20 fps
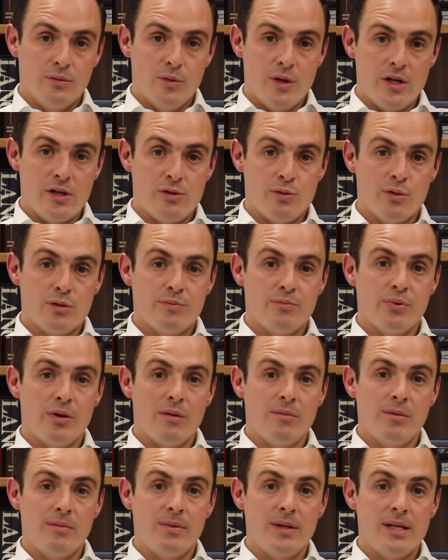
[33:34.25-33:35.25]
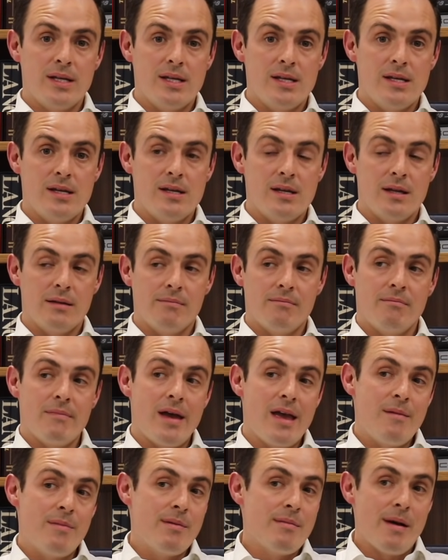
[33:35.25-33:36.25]
which was probably
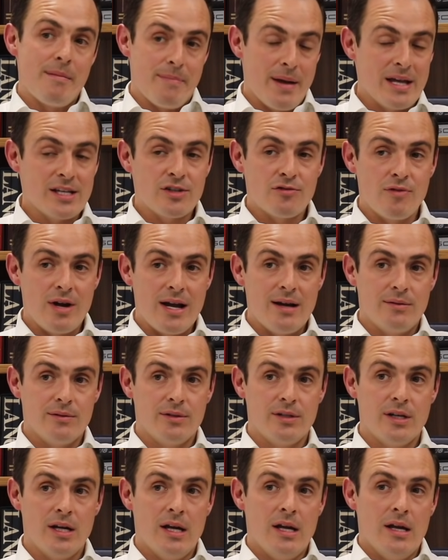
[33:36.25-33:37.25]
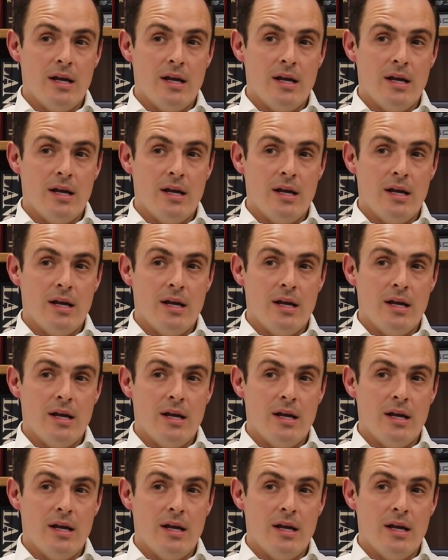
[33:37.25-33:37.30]
maybe my best round.